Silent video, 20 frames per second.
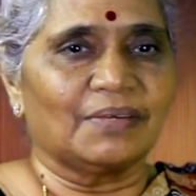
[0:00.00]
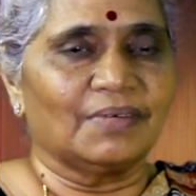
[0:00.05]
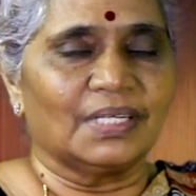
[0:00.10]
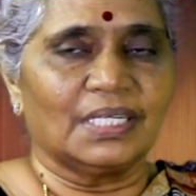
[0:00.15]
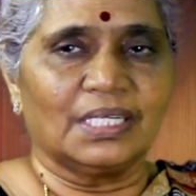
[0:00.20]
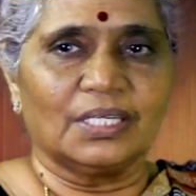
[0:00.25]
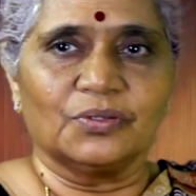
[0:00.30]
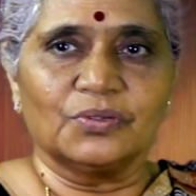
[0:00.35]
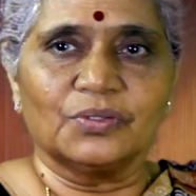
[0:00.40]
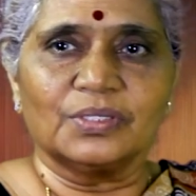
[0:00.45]

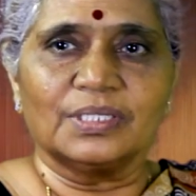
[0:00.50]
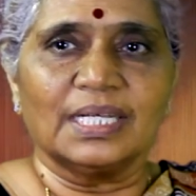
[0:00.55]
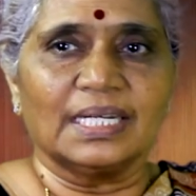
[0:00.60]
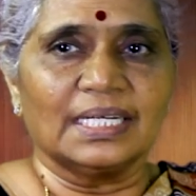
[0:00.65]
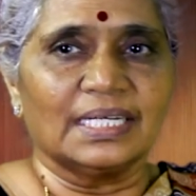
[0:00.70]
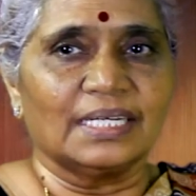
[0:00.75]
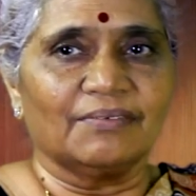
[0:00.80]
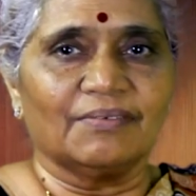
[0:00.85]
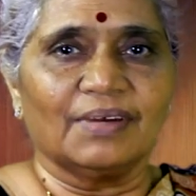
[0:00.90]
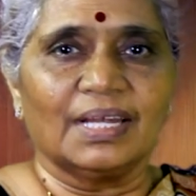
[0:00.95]
very good
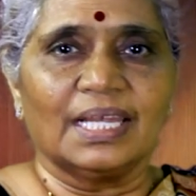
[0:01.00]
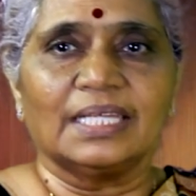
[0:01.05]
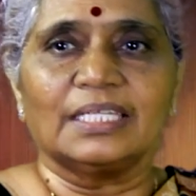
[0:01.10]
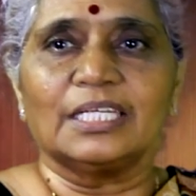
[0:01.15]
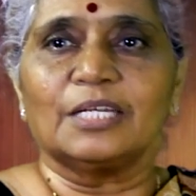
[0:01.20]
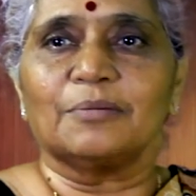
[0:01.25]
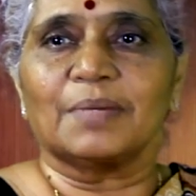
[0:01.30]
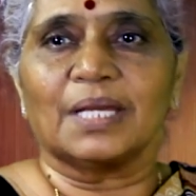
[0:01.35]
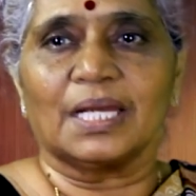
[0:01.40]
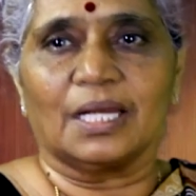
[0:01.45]
and divine
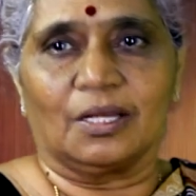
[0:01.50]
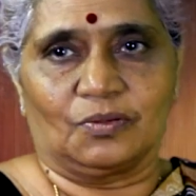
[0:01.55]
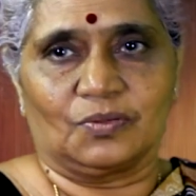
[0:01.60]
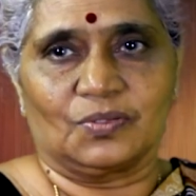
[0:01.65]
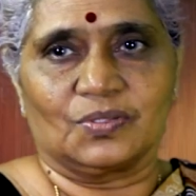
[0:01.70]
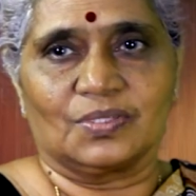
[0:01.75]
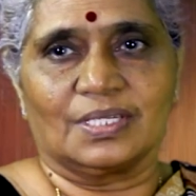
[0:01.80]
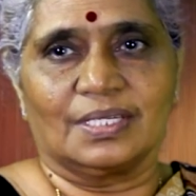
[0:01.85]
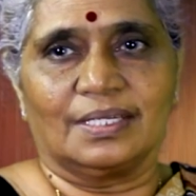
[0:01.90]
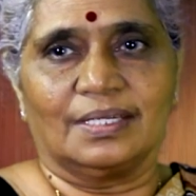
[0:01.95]
in my
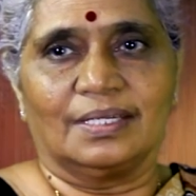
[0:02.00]
house.